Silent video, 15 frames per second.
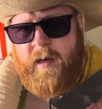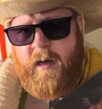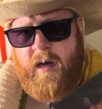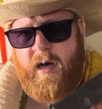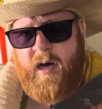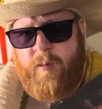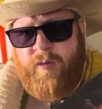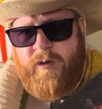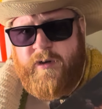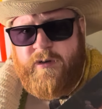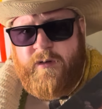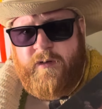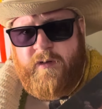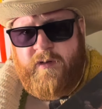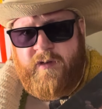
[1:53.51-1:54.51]
I'm pretty sure
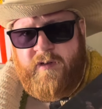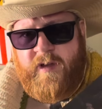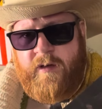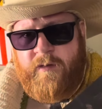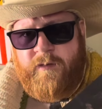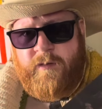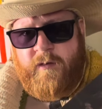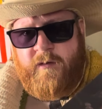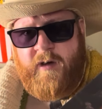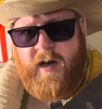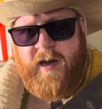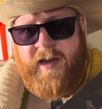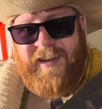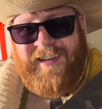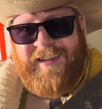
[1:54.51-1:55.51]
this is selling for
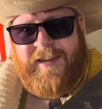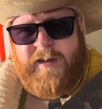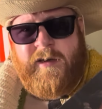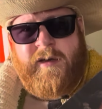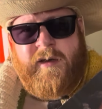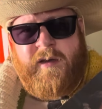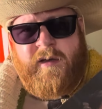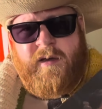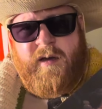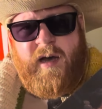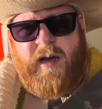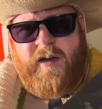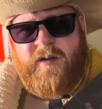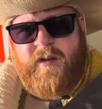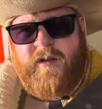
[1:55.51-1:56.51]
like, I
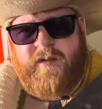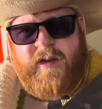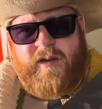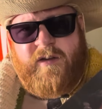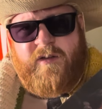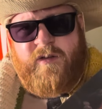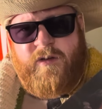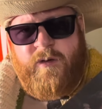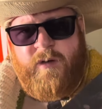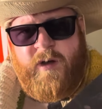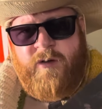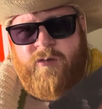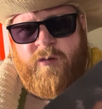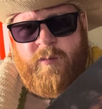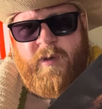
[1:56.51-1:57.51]
don't know, like
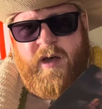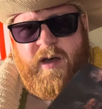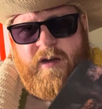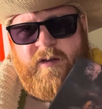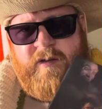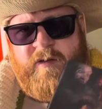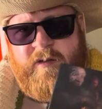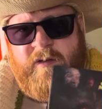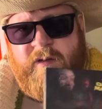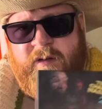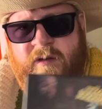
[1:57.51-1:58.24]
200 bucks.